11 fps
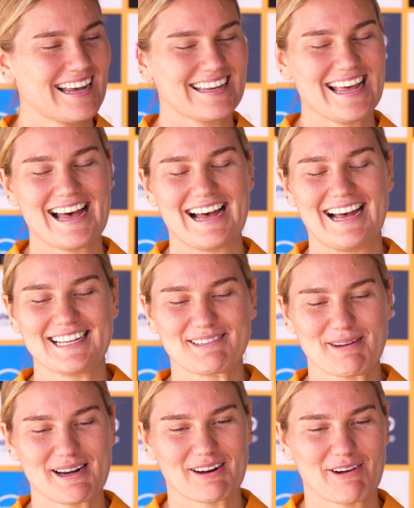Yeah, it's
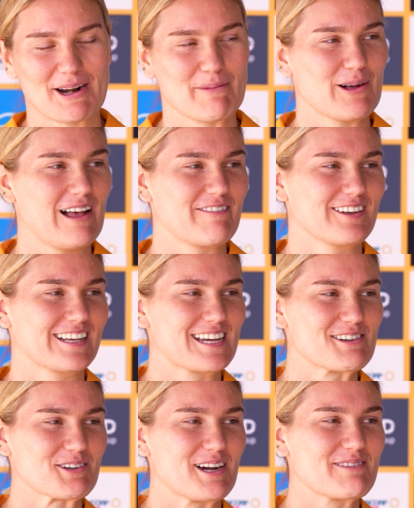been incredible. I've really
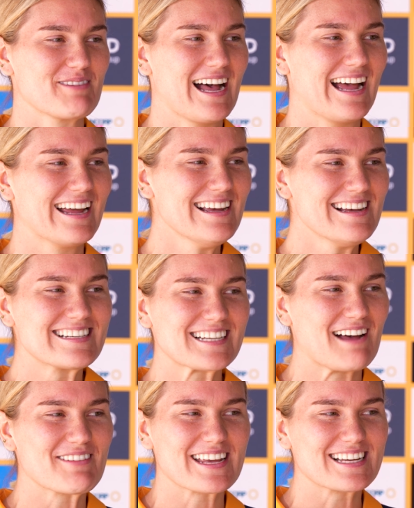enjoyed my
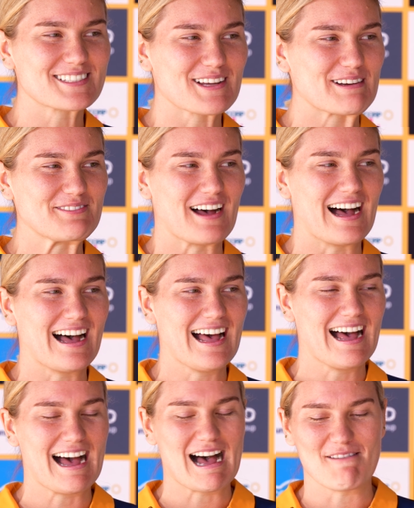time here so
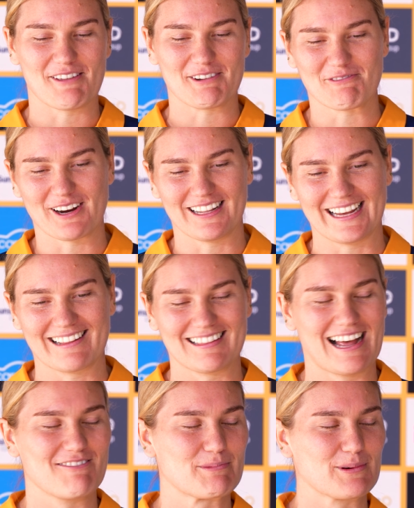far um, and really
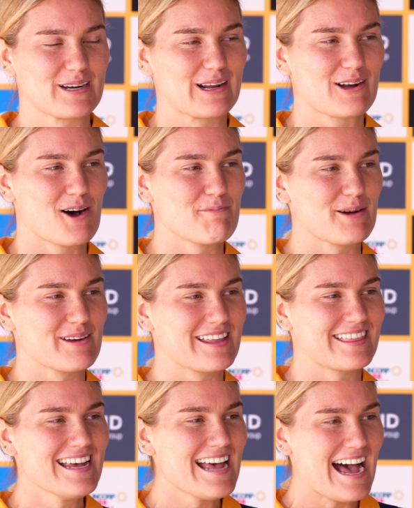loved building a combo with
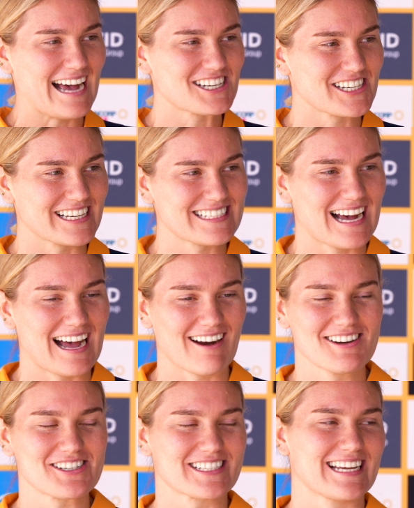Ashley and Tara
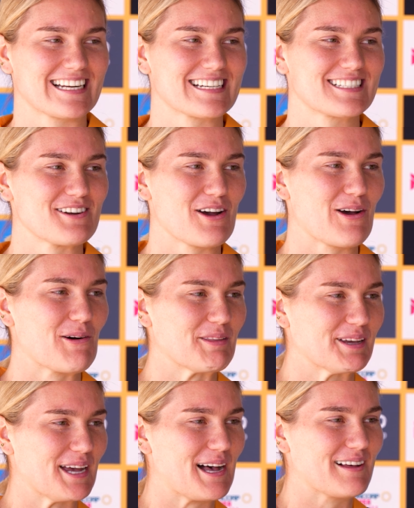and just getting to know all the
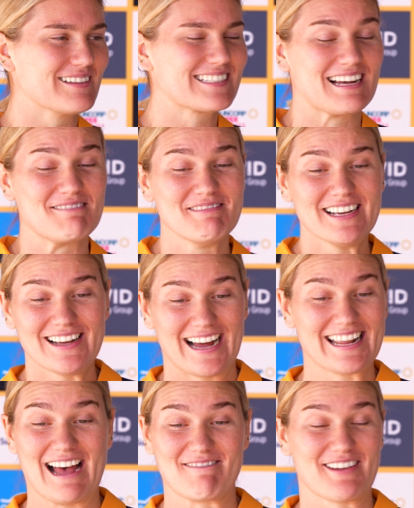girls. Um,
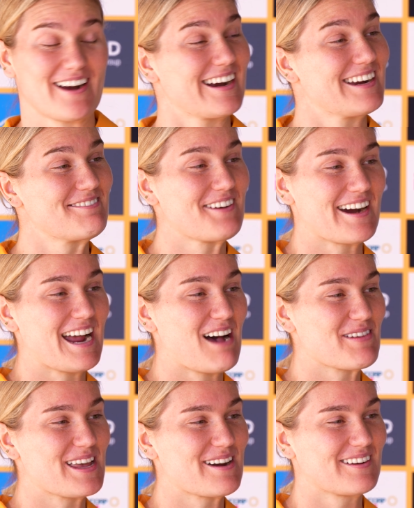and yeah, very, very
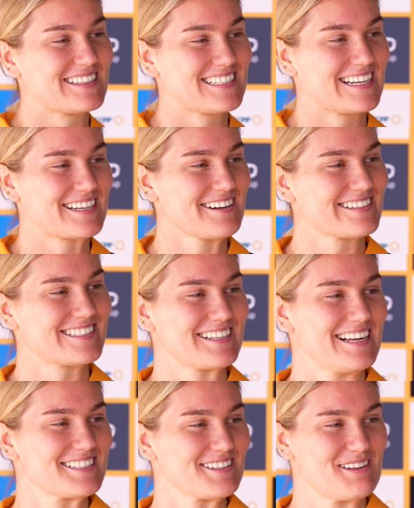happy here on the sunny coast, so
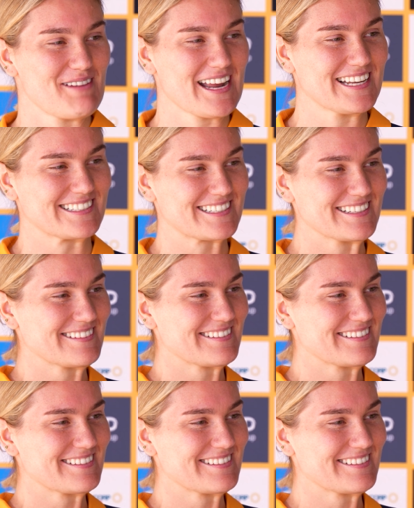that's all that matters.